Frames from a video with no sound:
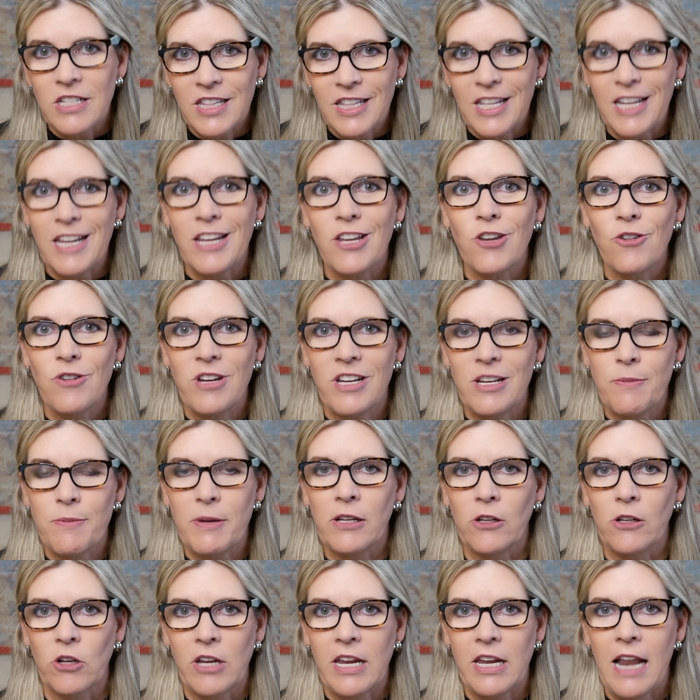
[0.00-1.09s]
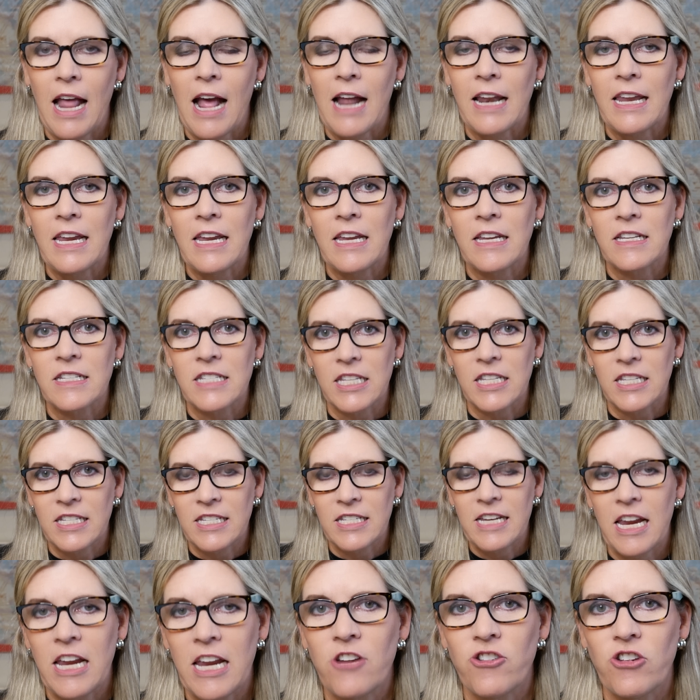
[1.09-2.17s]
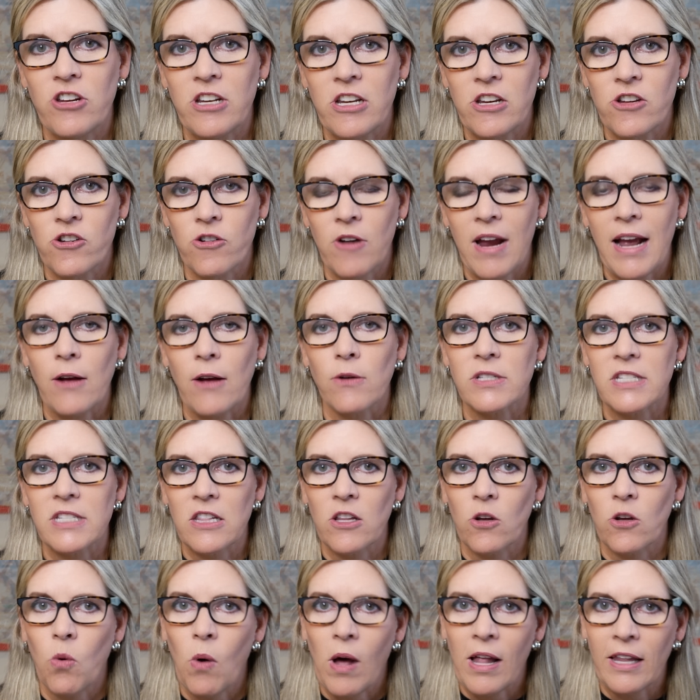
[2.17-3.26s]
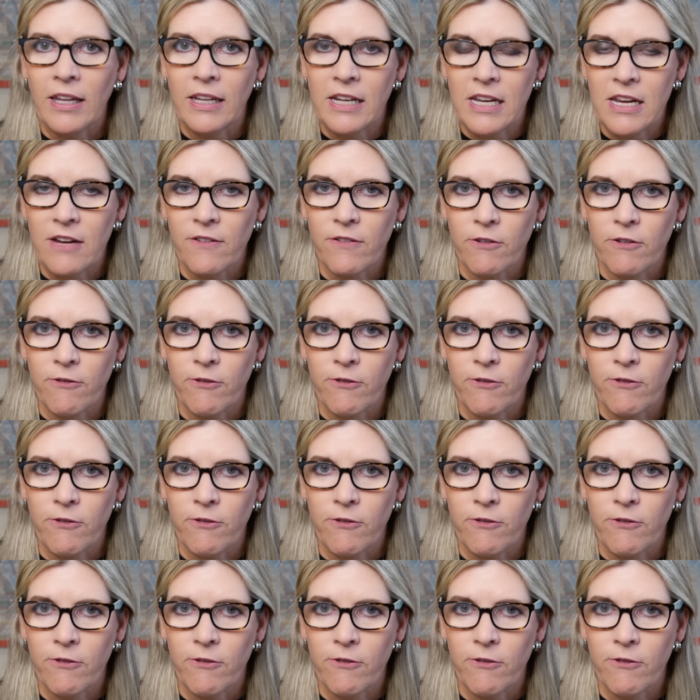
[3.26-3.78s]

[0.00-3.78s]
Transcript: thing you need to be looking at is the staging in your house and the quality of the